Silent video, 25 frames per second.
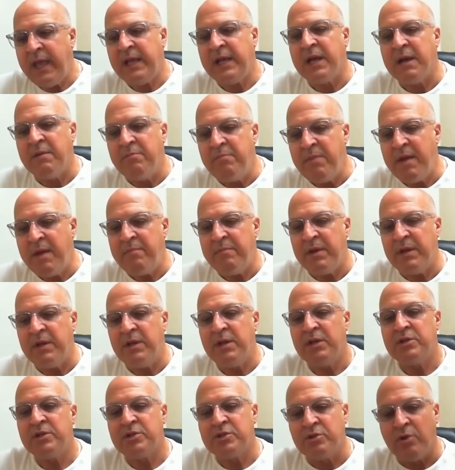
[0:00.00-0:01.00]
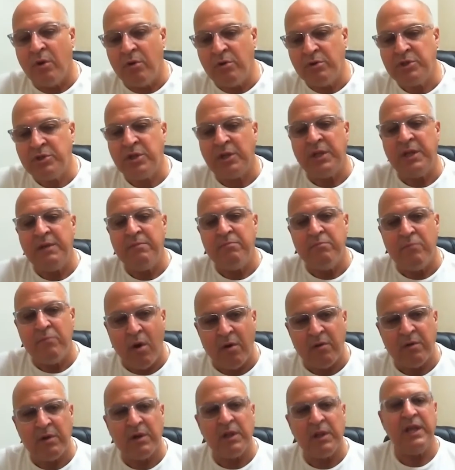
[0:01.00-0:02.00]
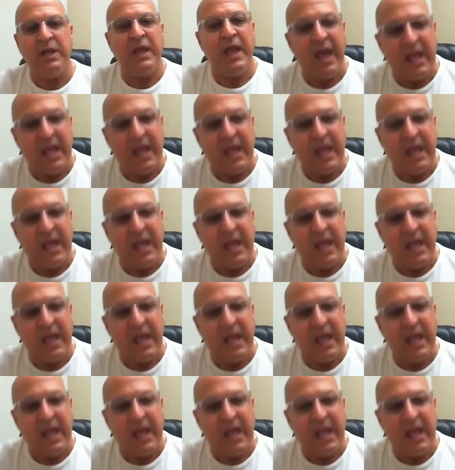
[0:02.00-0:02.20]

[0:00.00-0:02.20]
commitment socially, morally,